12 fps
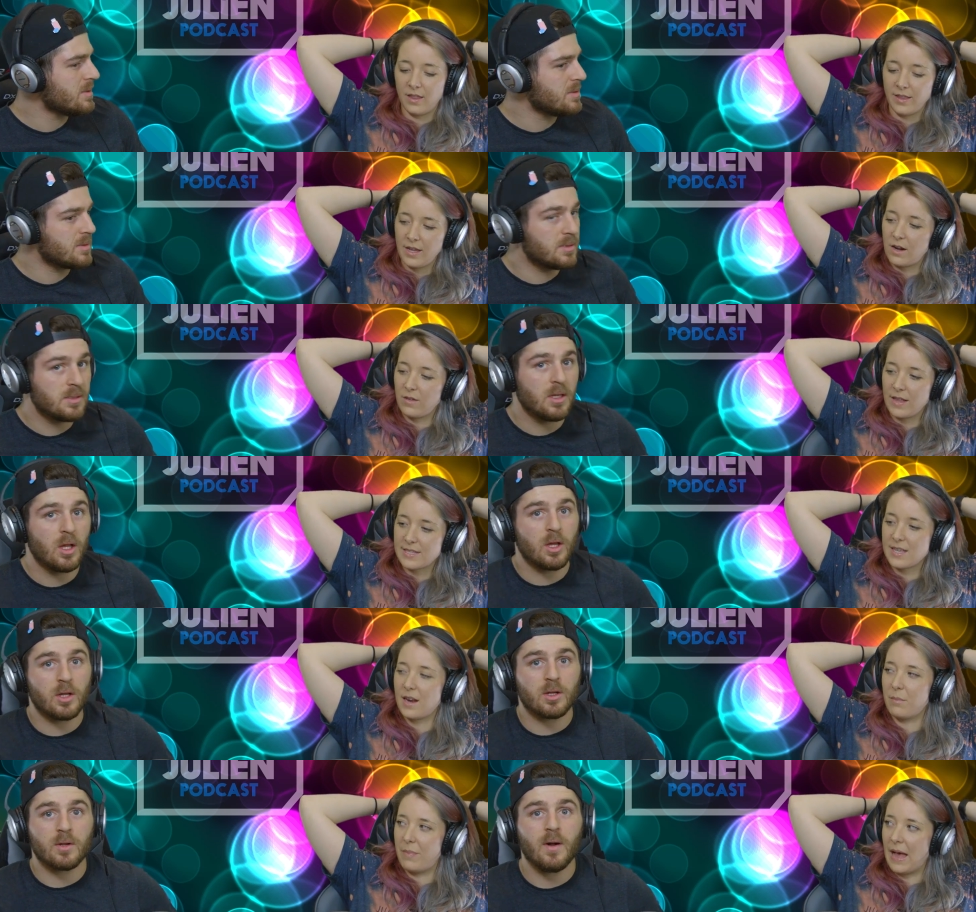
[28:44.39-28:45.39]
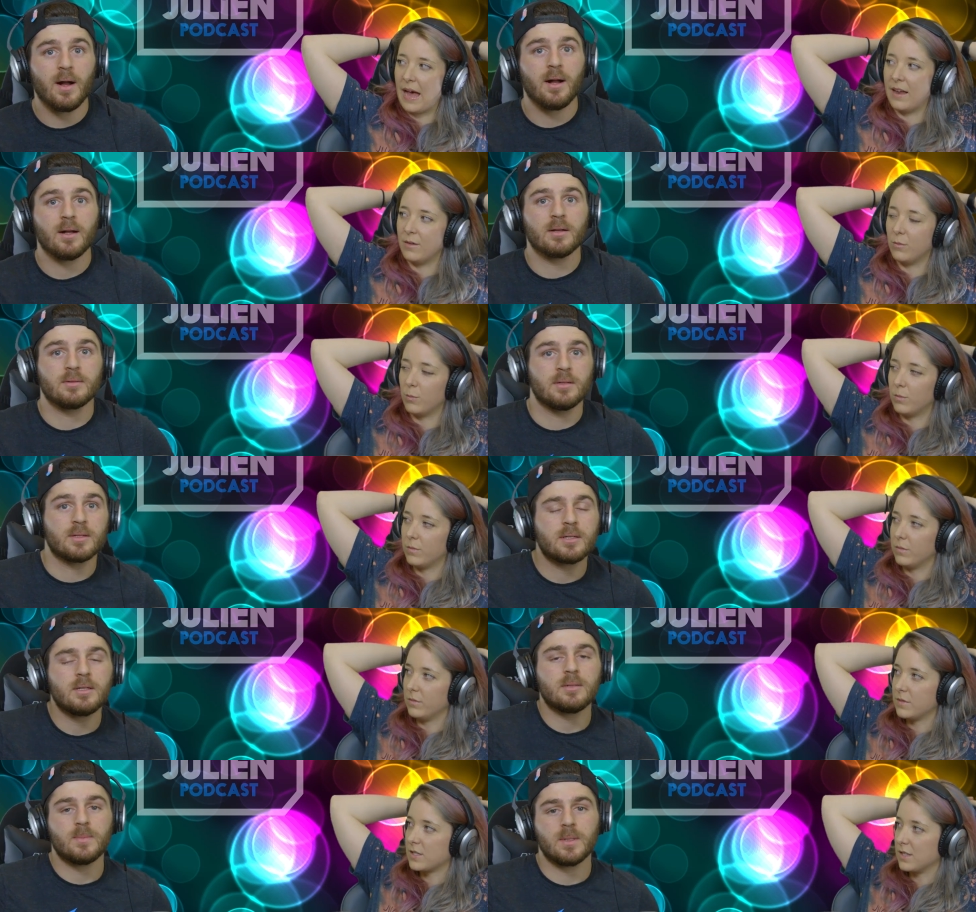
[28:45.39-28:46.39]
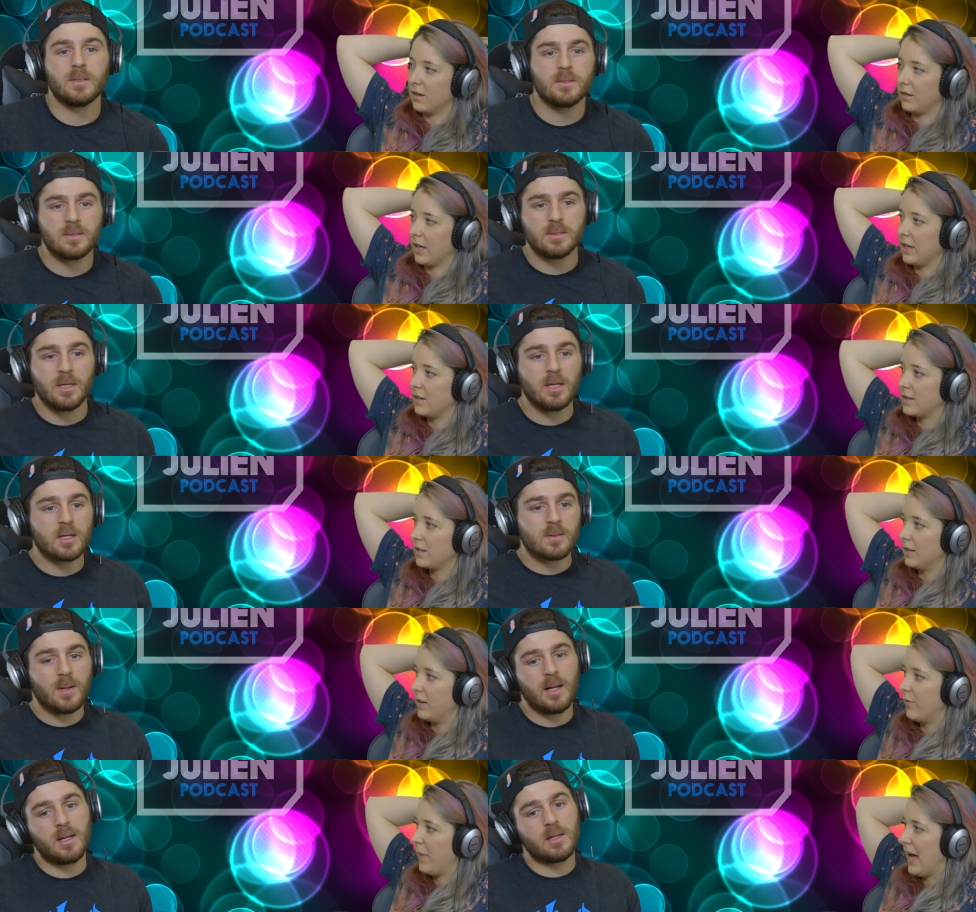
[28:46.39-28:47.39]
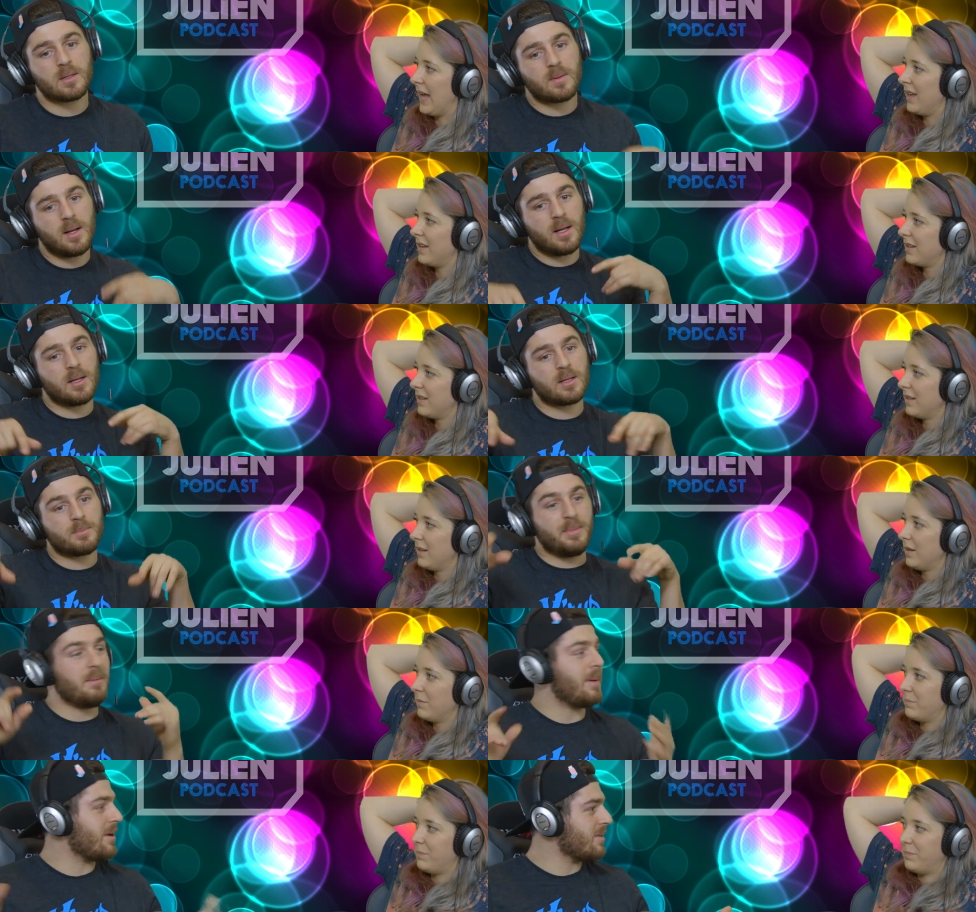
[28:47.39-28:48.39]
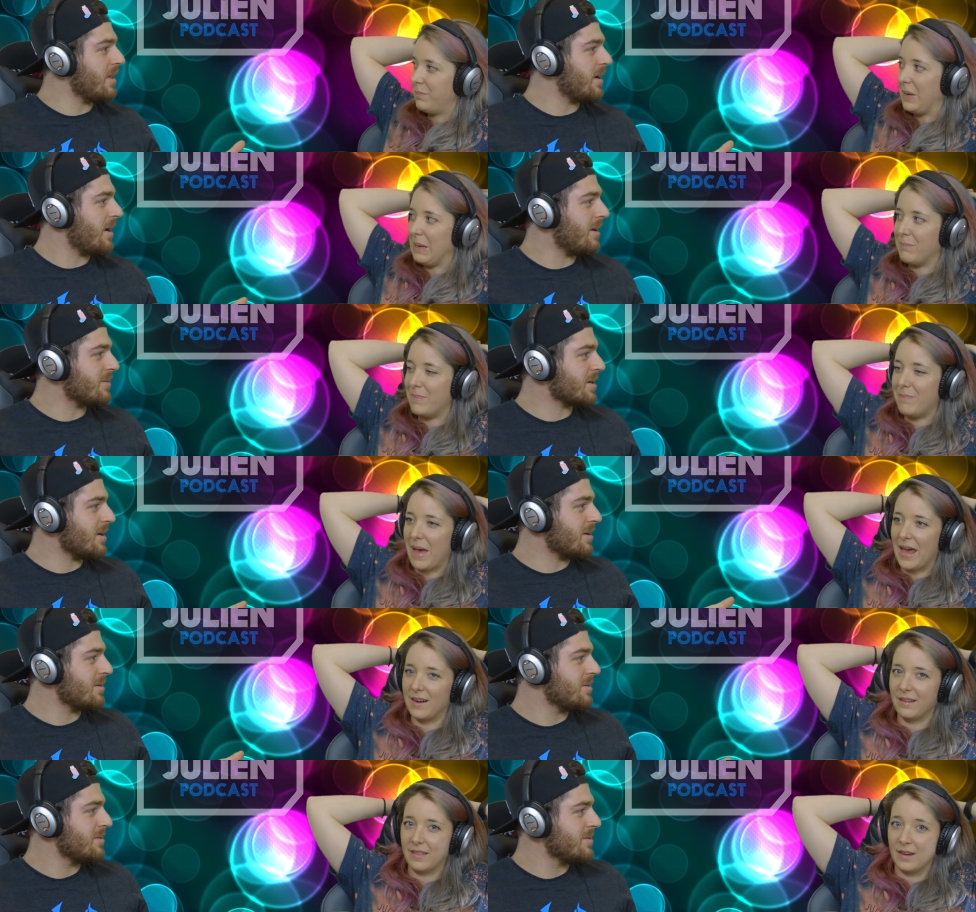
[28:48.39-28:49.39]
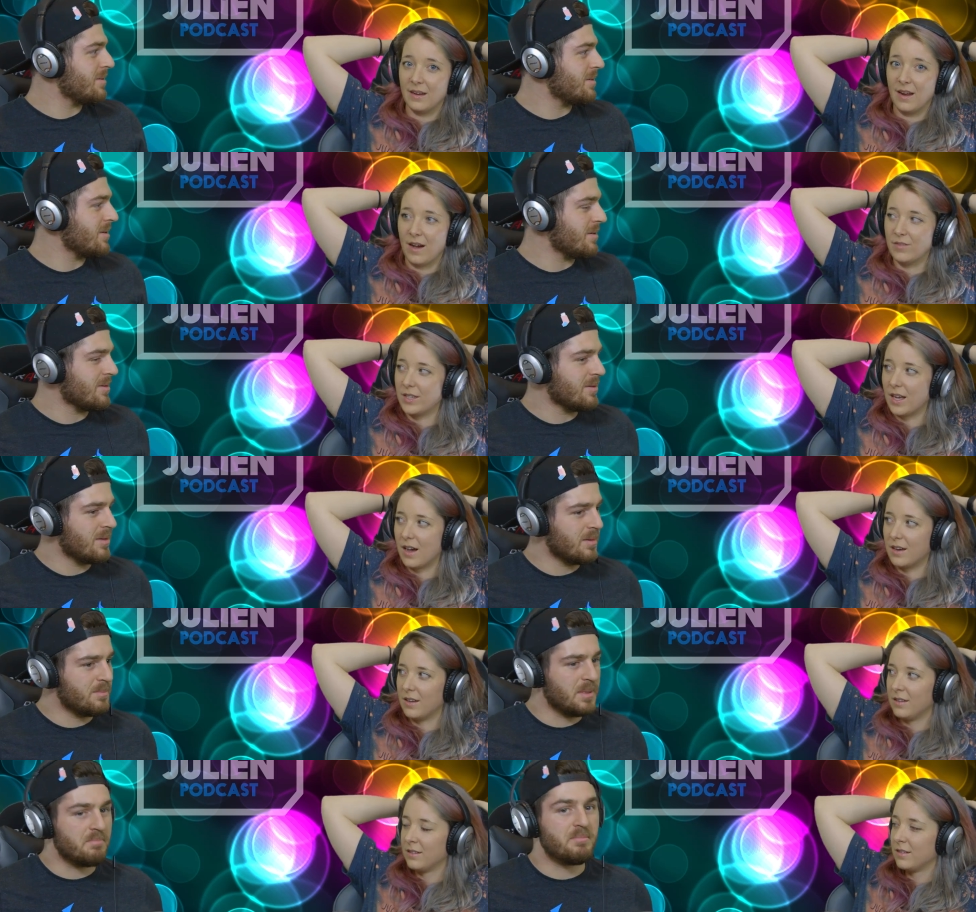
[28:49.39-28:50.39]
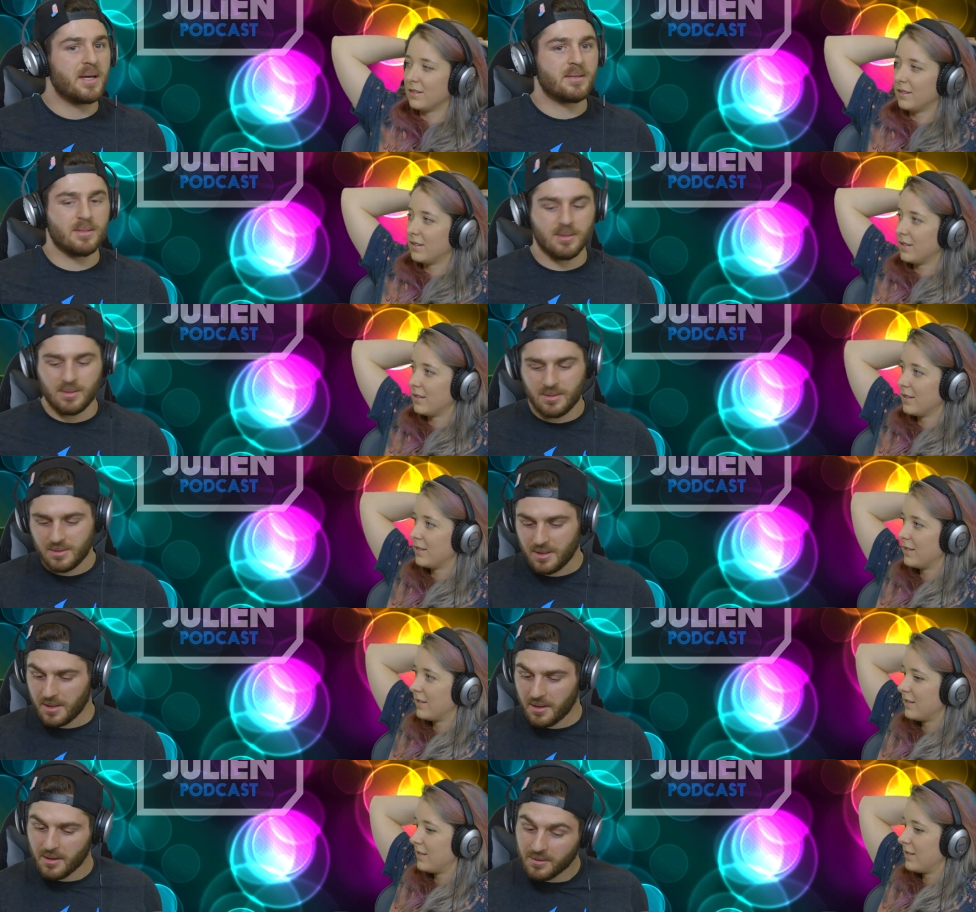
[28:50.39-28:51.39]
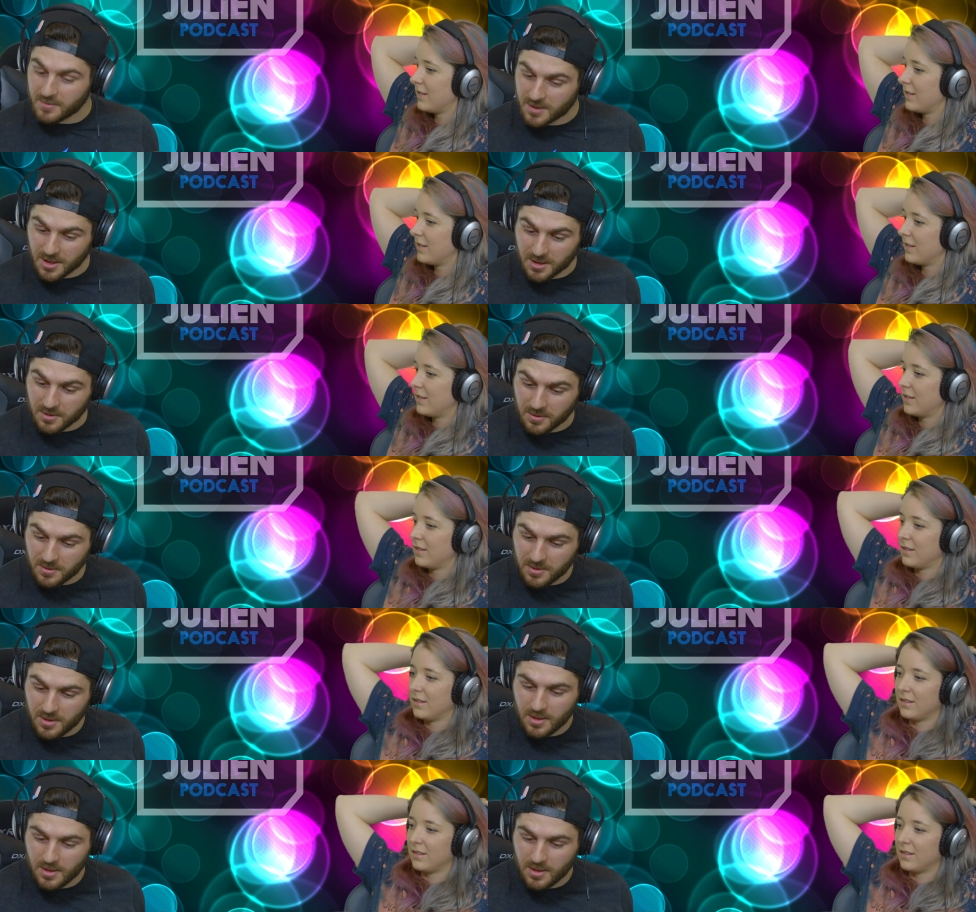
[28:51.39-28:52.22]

Speaker 1: You know, that's not a bad
Speaker 2: slogan to live by. Be better than
Speaker 1: an avocado. Be better than an avocado.
Speaker 2: Be better than an avocado.